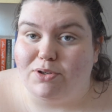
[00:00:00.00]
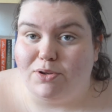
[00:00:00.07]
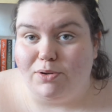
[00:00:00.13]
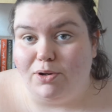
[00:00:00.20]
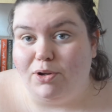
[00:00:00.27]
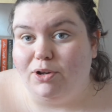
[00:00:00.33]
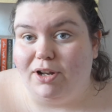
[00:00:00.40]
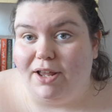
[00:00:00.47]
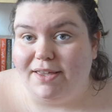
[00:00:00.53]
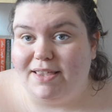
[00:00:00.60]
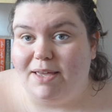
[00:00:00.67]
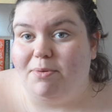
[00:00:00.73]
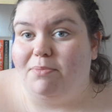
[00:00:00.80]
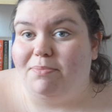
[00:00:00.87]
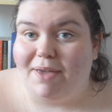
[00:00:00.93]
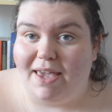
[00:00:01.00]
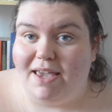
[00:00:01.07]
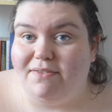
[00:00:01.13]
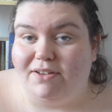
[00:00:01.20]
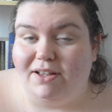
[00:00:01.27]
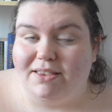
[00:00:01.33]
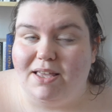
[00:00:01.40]
who look like them and
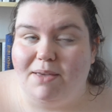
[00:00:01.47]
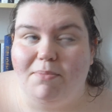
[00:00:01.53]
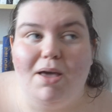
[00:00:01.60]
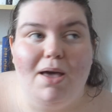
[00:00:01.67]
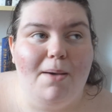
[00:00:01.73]
behave like them.